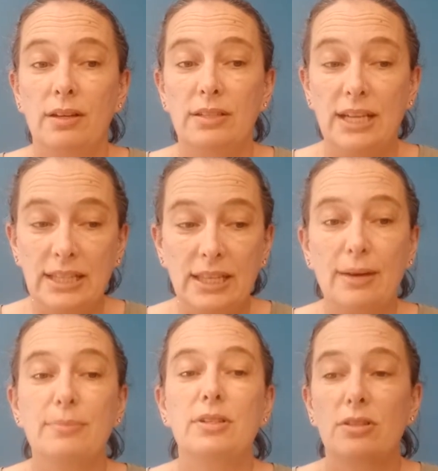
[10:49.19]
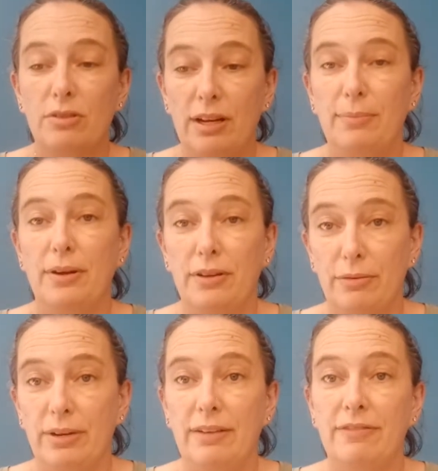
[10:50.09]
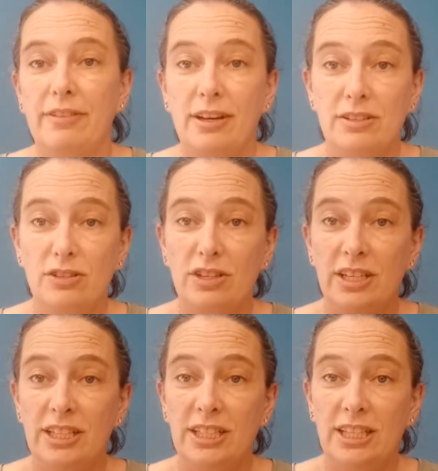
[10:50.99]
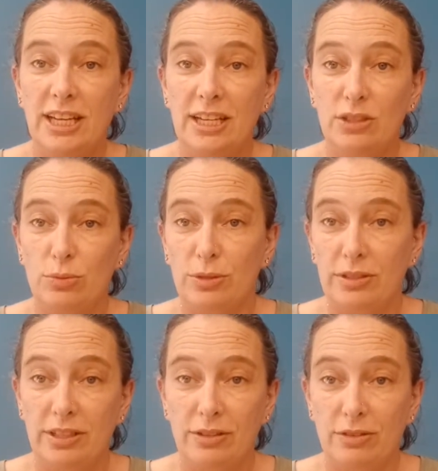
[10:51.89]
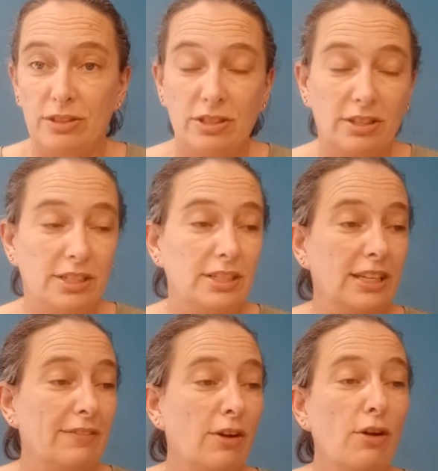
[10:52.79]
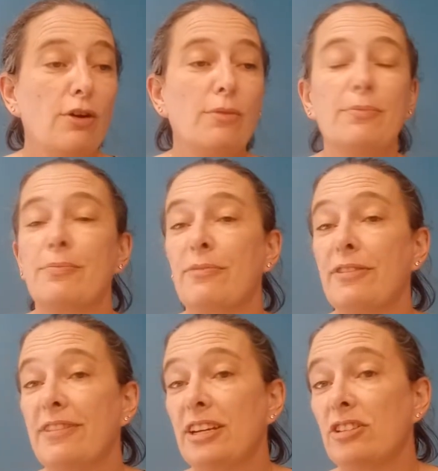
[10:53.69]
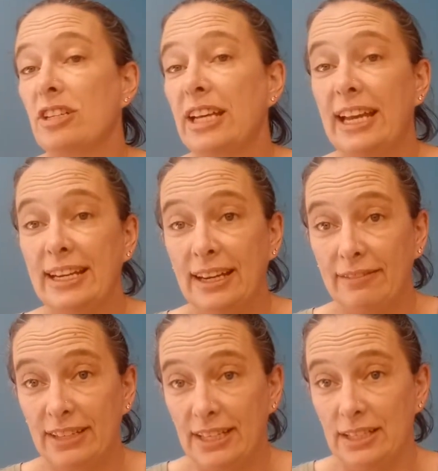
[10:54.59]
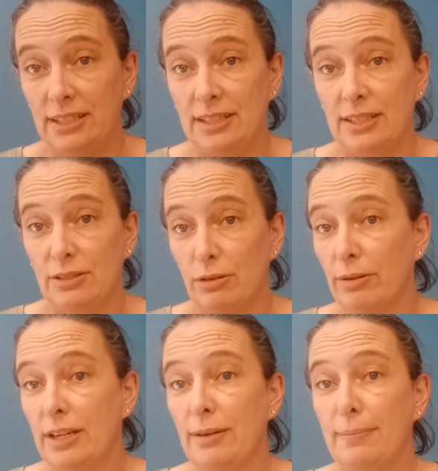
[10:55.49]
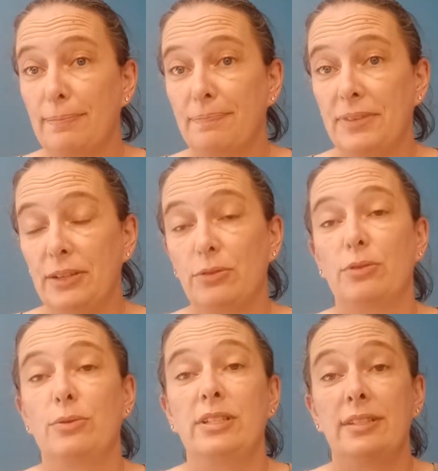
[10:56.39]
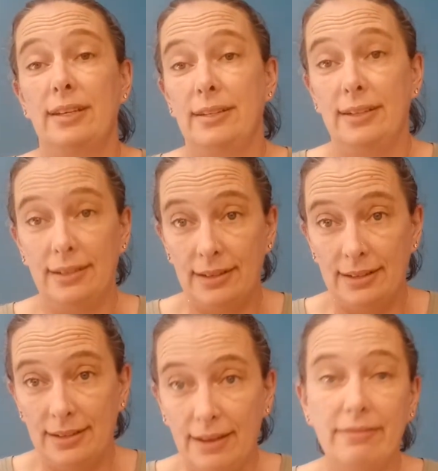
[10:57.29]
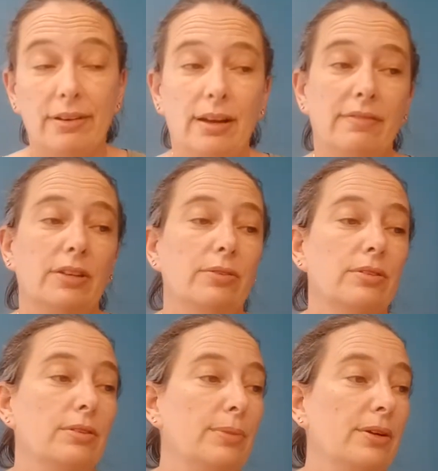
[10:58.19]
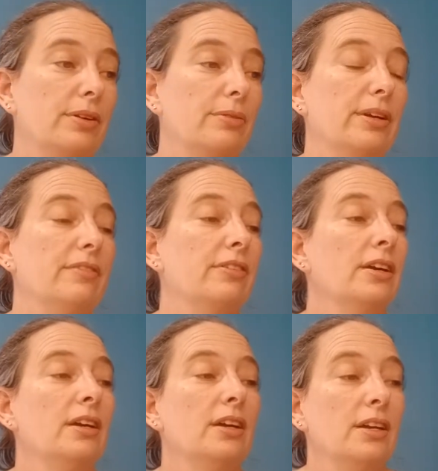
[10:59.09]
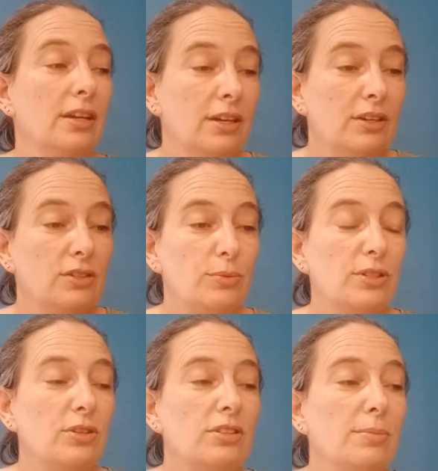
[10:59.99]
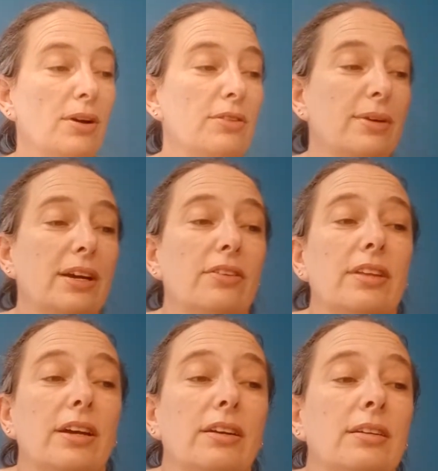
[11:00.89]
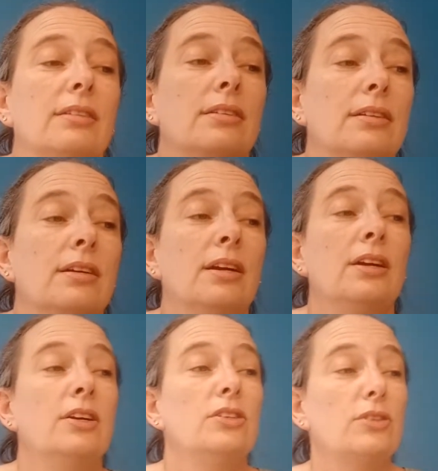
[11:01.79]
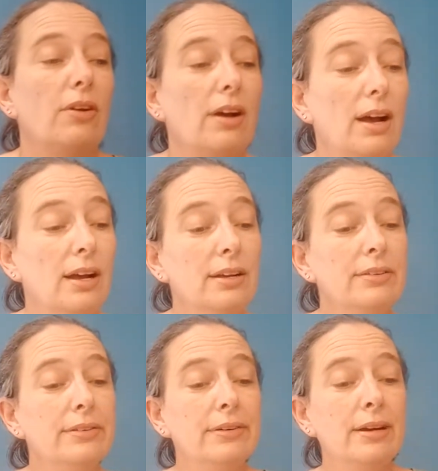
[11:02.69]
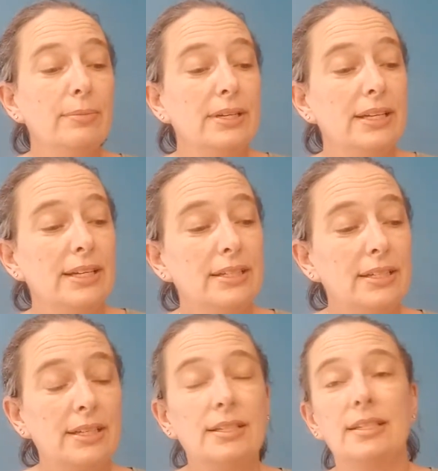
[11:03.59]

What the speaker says: take them to the Great Barrier Reef, because they're getting to the age where, they're starting to leave home. We figured can't have kids growing up in North Queensland and never having gone to the Barrier Reef. So we took them all the way out there. So I don't know how many kids can